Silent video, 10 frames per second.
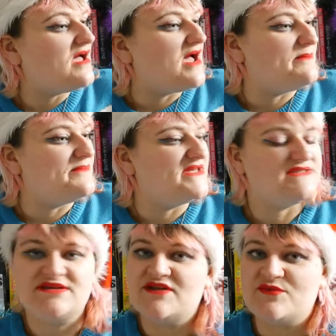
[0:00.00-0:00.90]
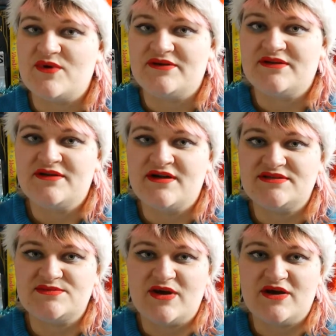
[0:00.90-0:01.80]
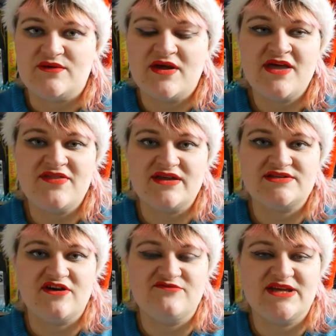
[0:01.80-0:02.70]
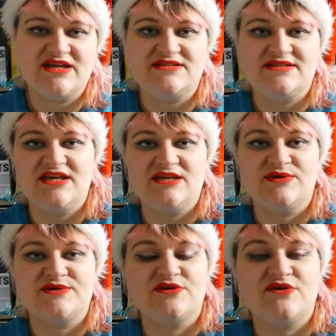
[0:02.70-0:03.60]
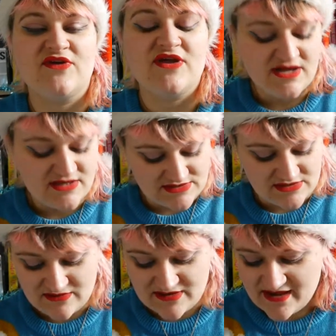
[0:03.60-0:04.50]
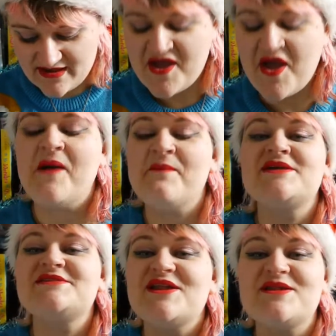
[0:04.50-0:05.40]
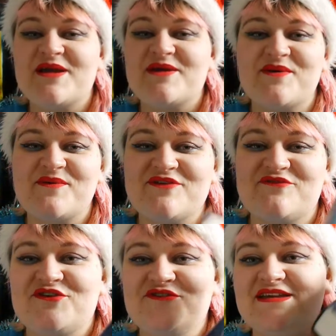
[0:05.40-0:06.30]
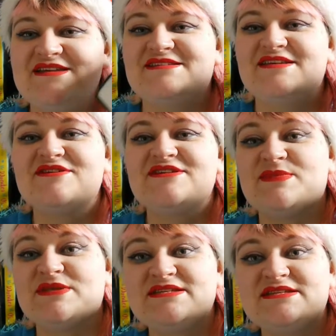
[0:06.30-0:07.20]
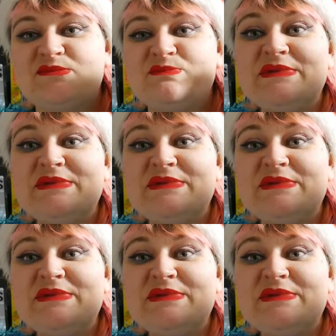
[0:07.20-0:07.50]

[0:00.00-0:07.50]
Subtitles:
there's another one as well that I've been getting the ebooks of. So yeah, I'm certainly making my way through these series, but this is a